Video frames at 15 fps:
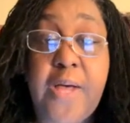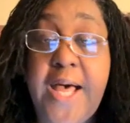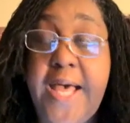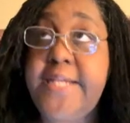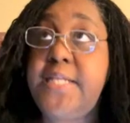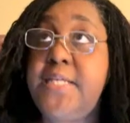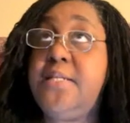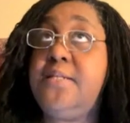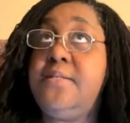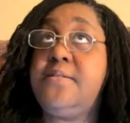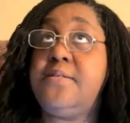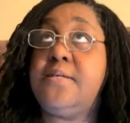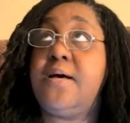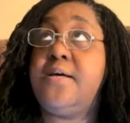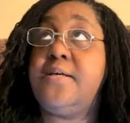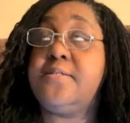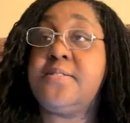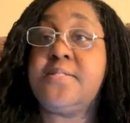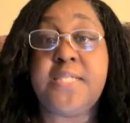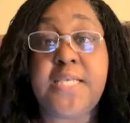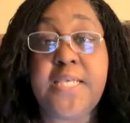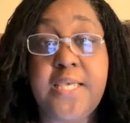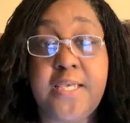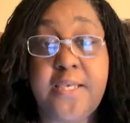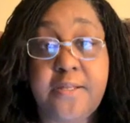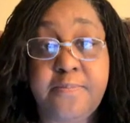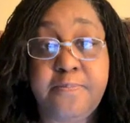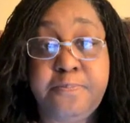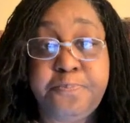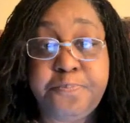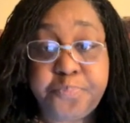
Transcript: I didn't see him